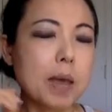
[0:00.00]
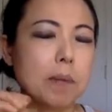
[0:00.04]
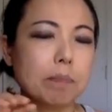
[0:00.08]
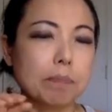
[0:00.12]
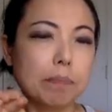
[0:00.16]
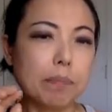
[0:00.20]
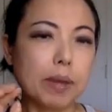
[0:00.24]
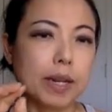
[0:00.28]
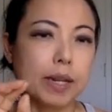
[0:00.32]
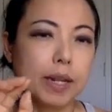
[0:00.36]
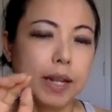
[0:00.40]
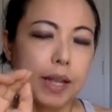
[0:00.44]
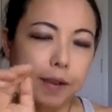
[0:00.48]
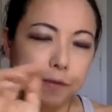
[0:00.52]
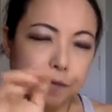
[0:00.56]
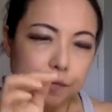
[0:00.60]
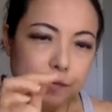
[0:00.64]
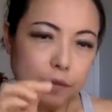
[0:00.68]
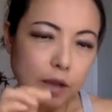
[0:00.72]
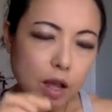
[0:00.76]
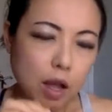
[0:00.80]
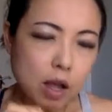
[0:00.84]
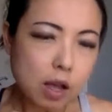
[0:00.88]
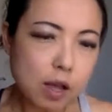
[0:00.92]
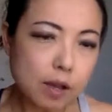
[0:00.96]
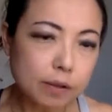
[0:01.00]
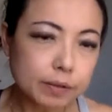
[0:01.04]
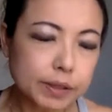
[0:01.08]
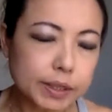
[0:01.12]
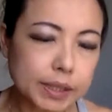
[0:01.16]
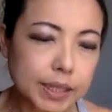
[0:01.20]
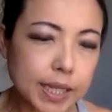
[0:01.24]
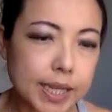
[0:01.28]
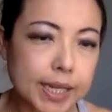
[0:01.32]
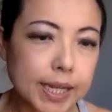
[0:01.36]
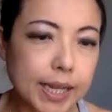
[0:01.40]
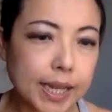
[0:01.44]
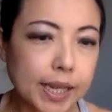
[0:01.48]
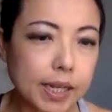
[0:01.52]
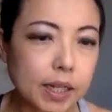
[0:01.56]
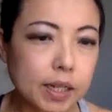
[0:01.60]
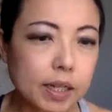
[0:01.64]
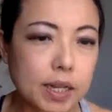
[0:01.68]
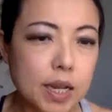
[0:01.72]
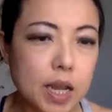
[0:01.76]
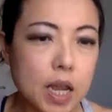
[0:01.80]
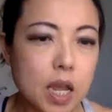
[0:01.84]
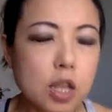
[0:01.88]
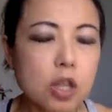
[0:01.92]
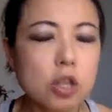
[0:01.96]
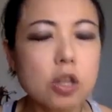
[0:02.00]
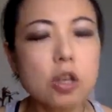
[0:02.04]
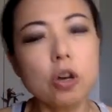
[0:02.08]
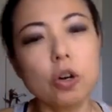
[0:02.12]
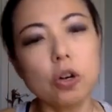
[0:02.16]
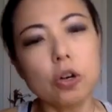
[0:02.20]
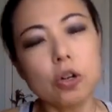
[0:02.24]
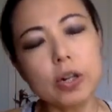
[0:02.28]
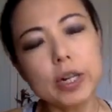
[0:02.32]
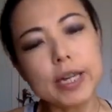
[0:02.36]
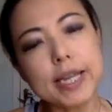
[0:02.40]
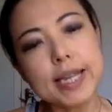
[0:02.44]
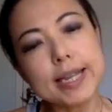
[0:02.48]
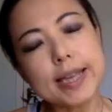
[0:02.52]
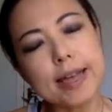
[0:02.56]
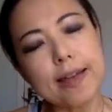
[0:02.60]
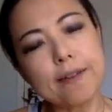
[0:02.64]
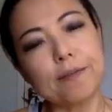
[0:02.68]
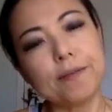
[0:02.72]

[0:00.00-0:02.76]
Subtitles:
But if all of a sudden you only get